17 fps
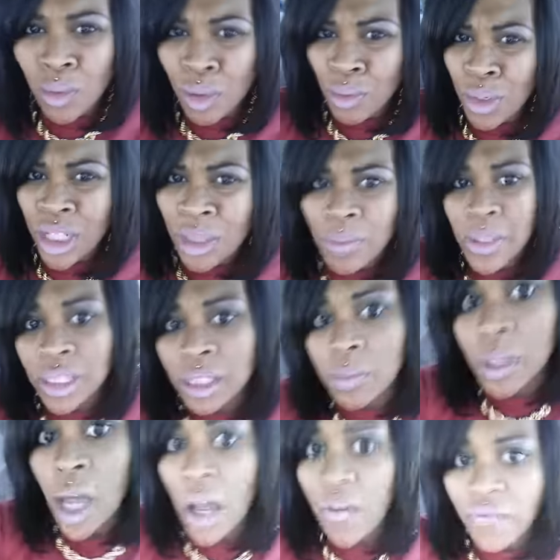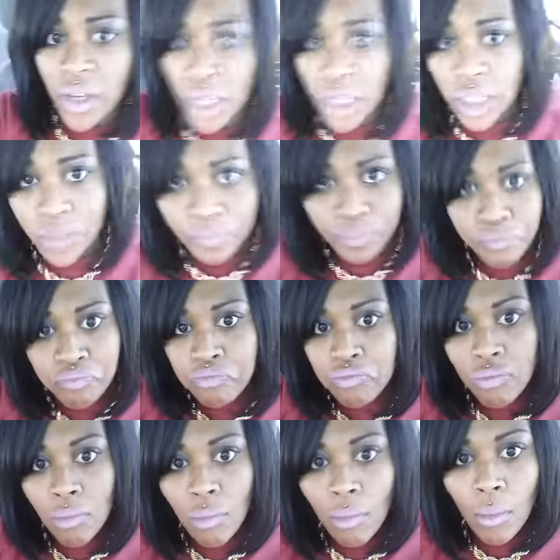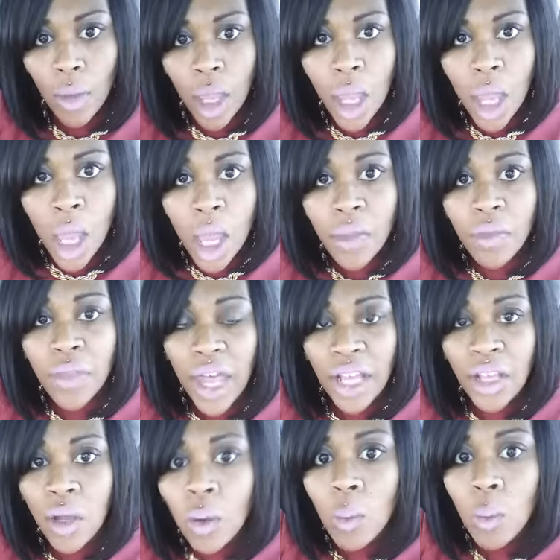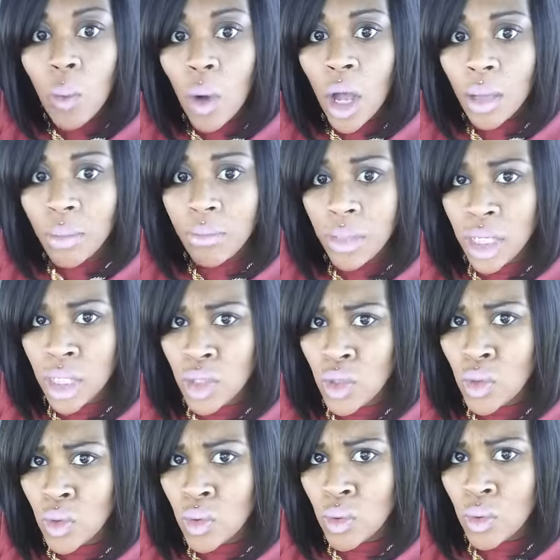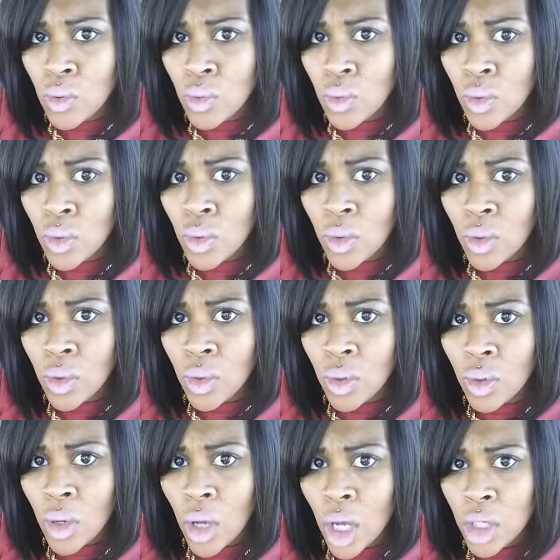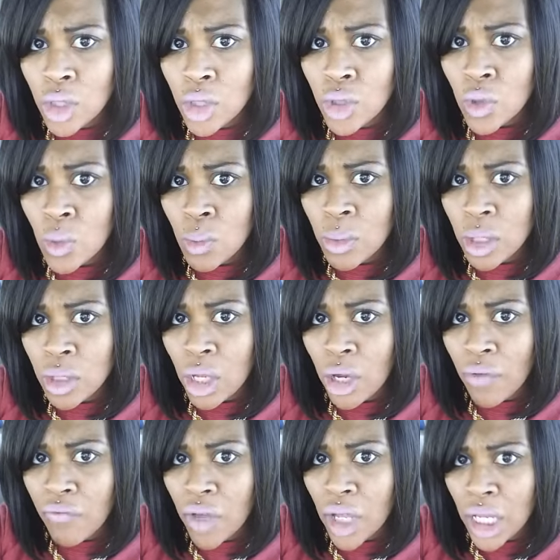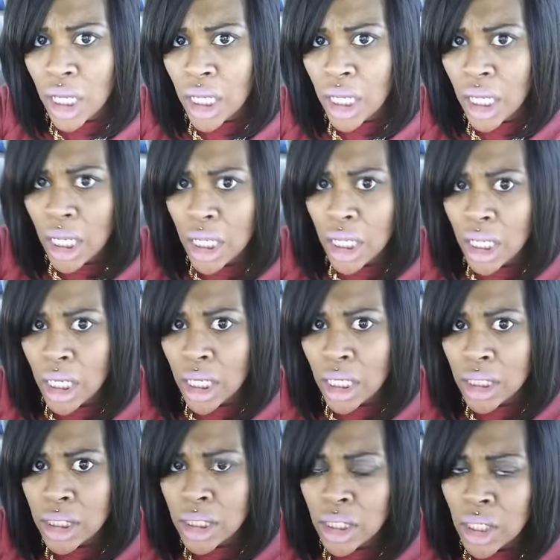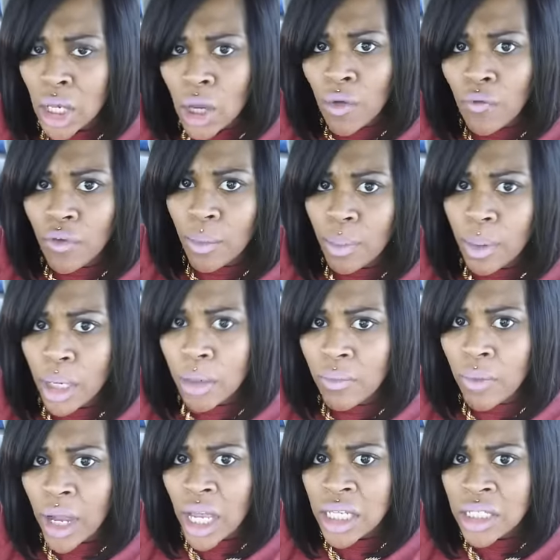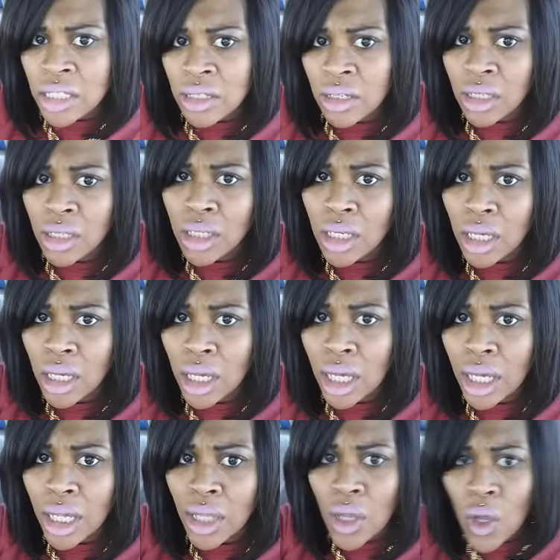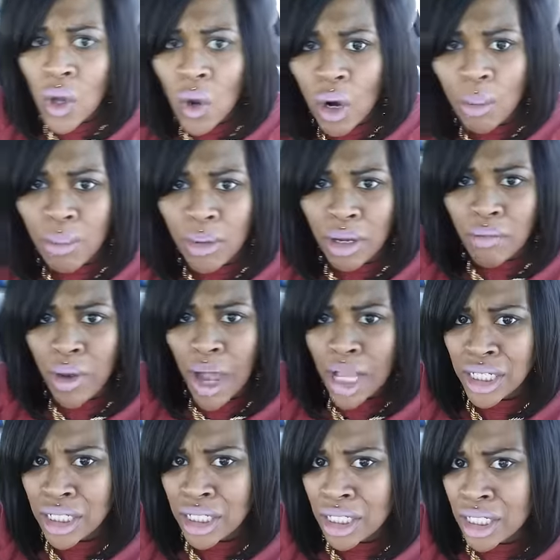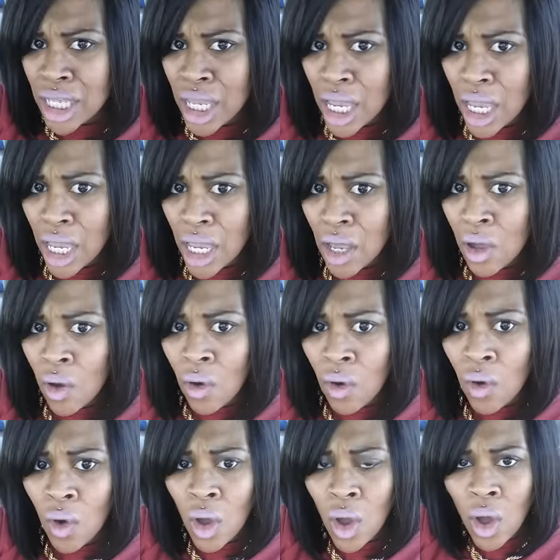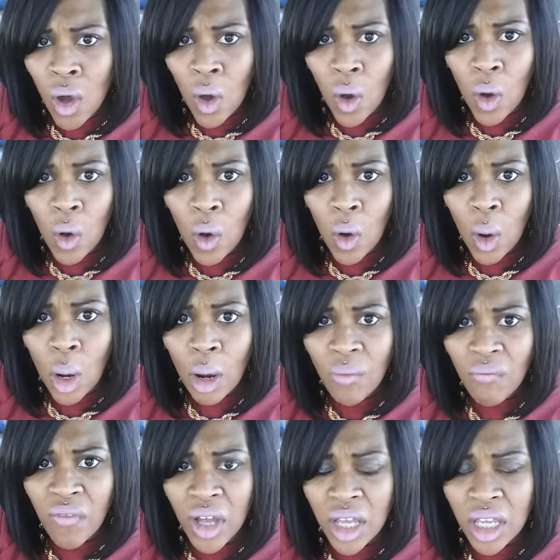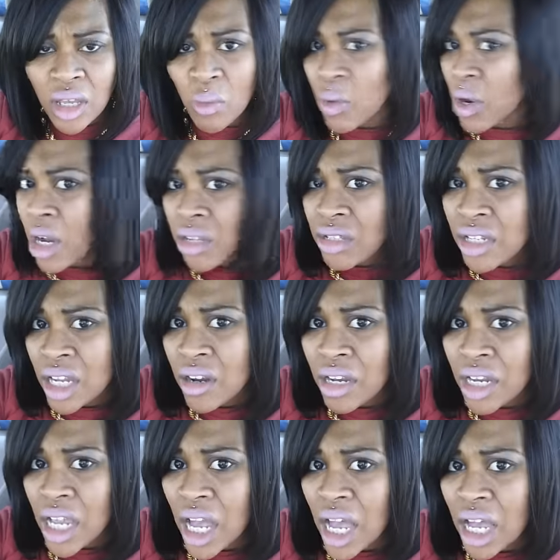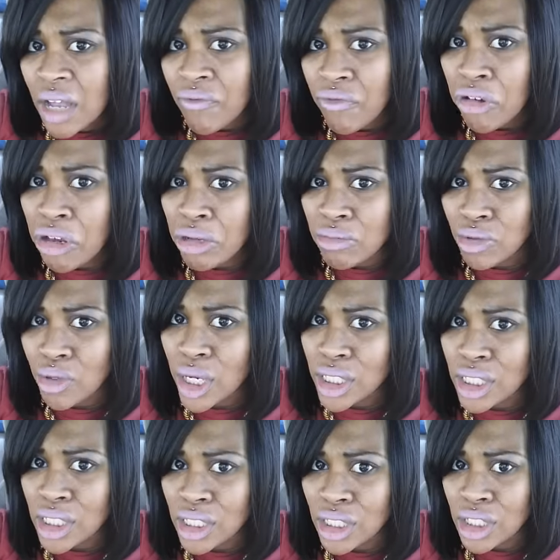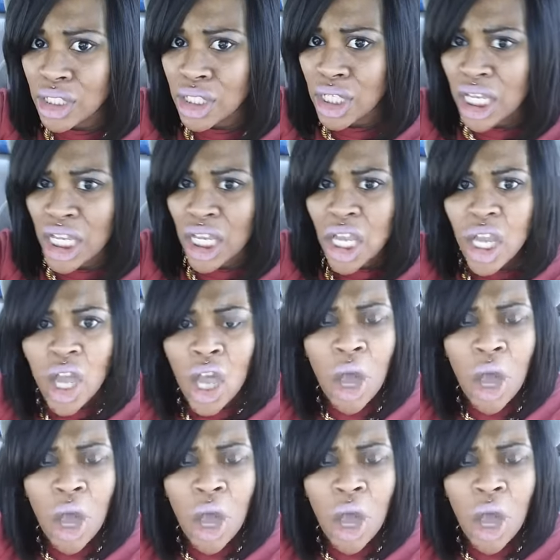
what really pisses me off is they don't want me to assume that they're fucking idiots for being raised in the hood or being ratchet as hell or fucking wearing Deréon freakum dresses and shit.